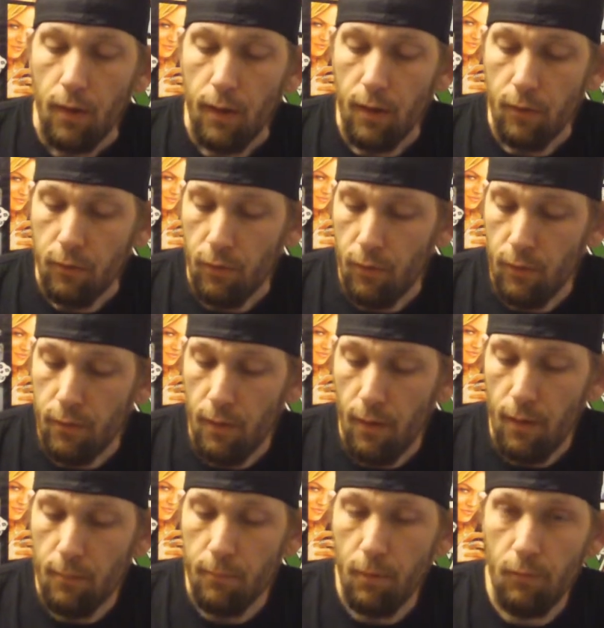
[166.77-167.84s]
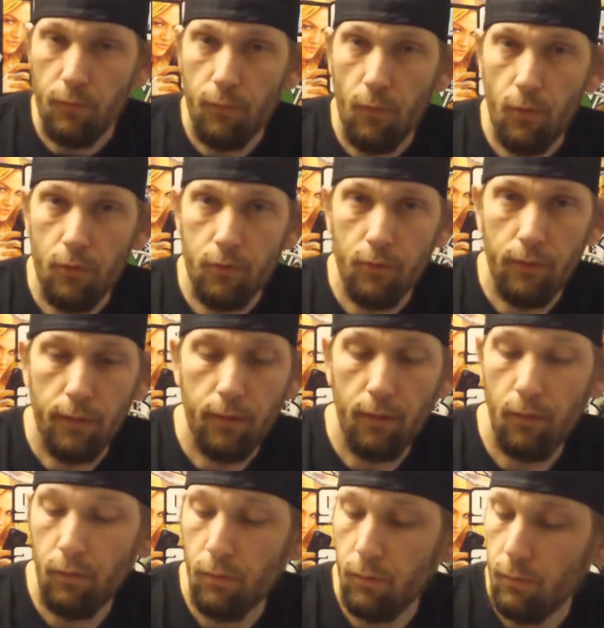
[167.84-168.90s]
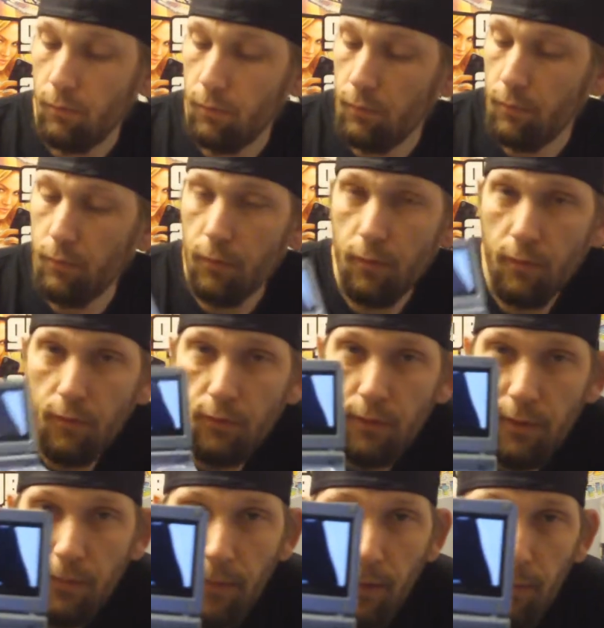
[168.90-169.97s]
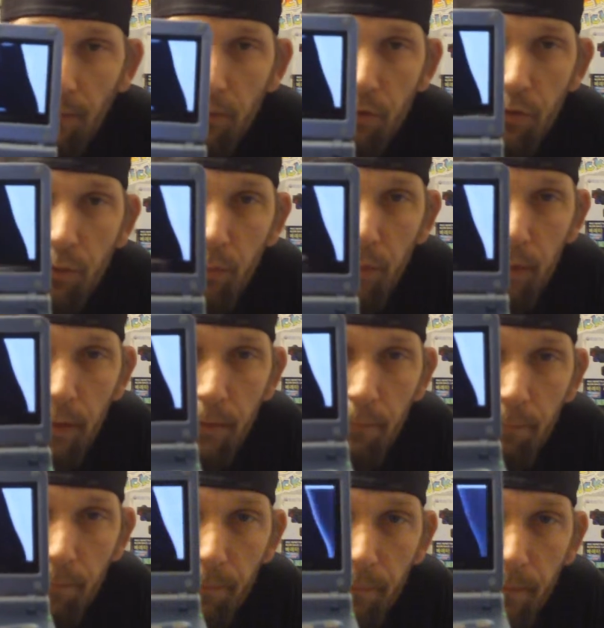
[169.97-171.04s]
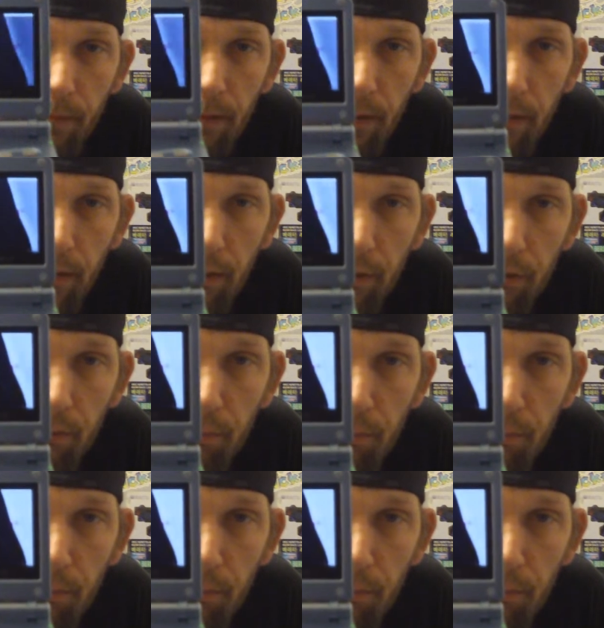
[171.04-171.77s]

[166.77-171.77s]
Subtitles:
And it turned on, but unfortunately, you can see that the screen is